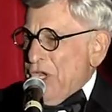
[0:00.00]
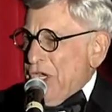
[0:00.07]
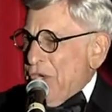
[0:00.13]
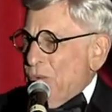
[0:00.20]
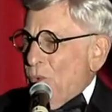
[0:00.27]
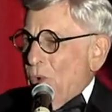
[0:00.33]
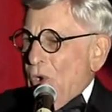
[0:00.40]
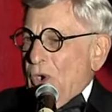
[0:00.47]

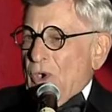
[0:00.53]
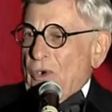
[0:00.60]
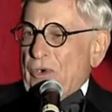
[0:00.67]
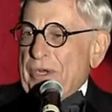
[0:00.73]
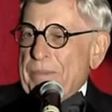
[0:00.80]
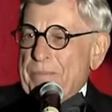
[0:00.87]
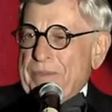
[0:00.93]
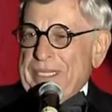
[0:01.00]
In war
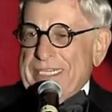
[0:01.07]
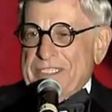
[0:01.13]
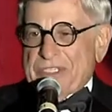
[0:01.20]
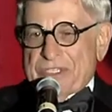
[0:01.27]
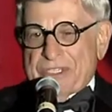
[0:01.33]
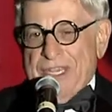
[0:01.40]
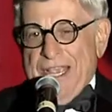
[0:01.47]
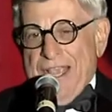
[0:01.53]
and
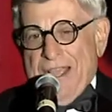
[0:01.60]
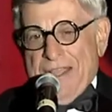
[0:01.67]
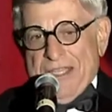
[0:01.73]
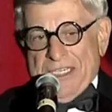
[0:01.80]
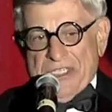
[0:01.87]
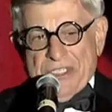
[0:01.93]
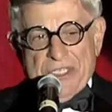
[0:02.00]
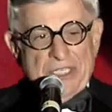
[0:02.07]
peace,
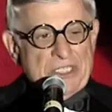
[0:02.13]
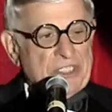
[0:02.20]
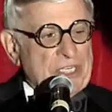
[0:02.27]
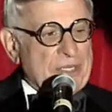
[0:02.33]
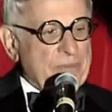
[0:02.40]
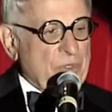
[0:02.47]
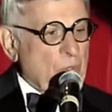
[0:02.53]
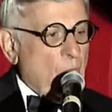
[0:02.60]
they still
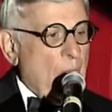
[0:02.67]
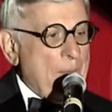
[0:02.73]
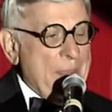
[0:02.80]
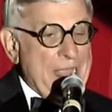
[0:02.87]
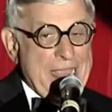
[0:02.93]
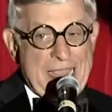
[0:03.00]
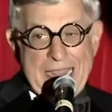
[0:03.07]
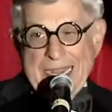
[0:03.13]
seem to
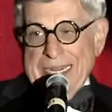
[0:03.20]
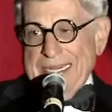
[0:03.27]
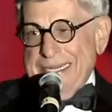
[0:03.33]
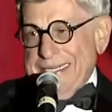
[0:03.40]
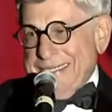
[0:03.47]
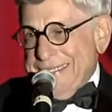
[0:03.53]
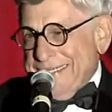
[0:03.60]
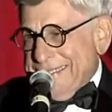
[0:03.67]

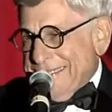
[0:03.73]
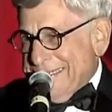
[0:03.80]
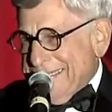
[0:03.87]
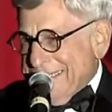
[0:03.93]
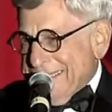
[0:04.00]
amaze.